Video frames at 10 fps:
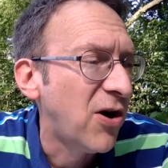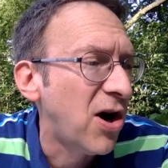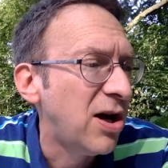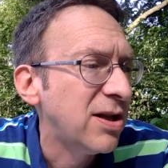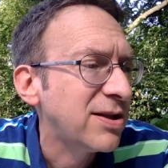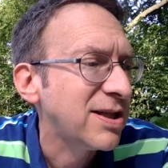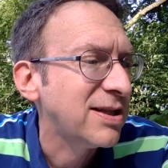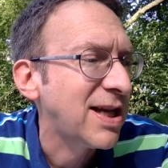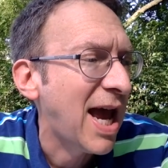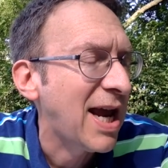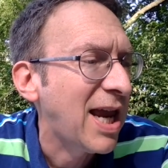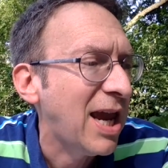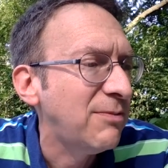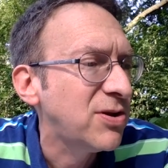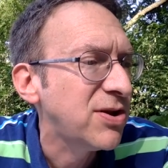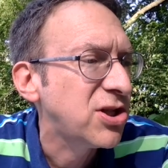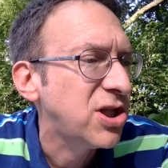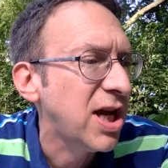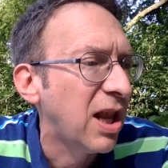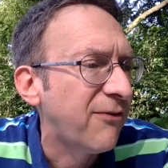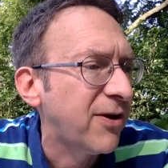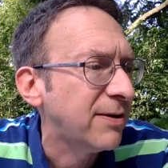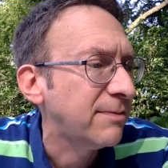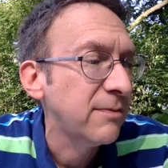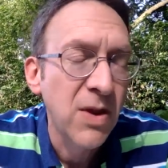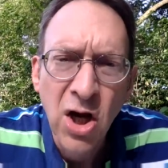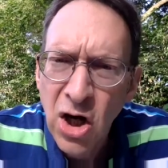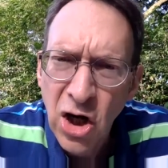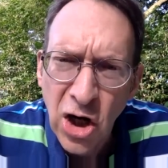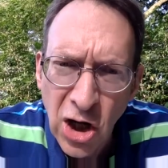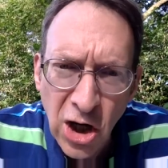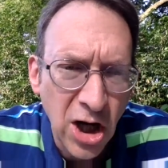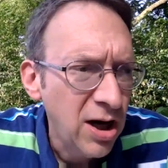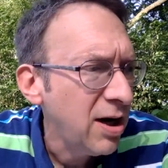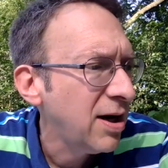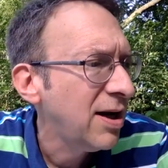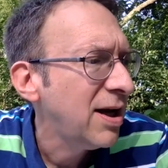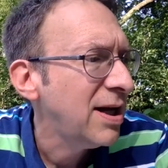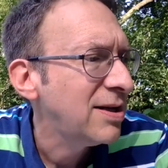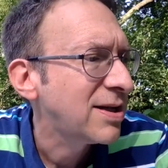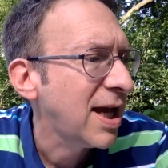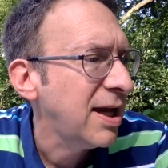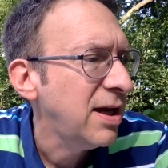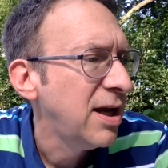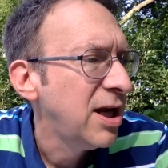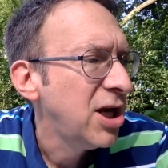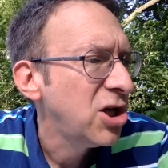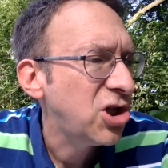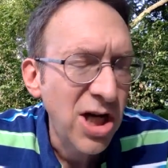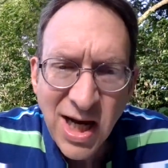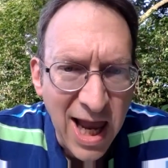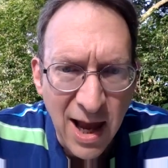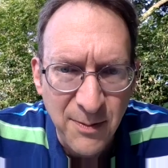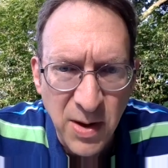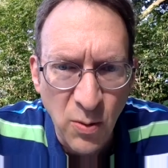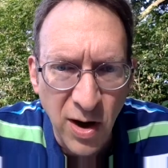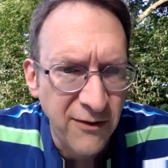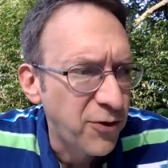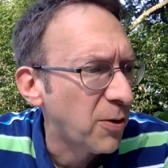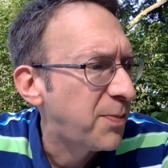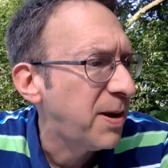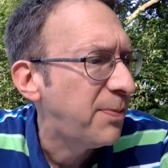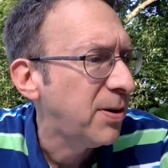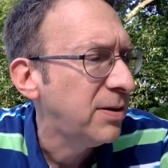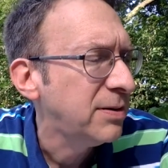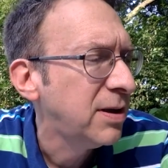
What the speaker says: of all, Tendai came to the she-elephant. Her? He said. She can't be one of your people.